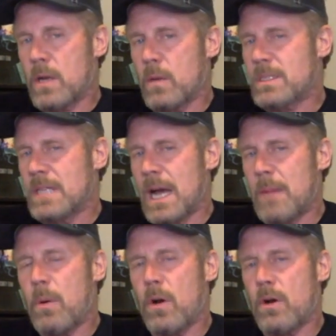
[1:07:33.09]
It was not
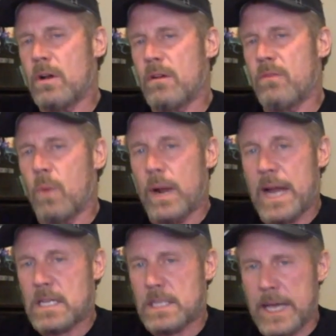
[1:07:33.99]
part of what
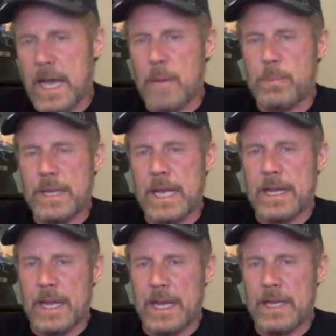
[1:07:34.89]
actually happened that
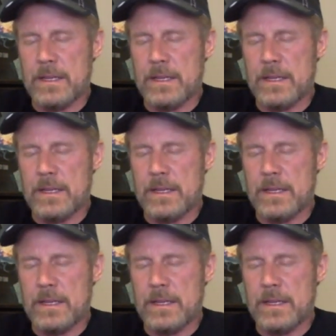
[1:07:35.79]
night.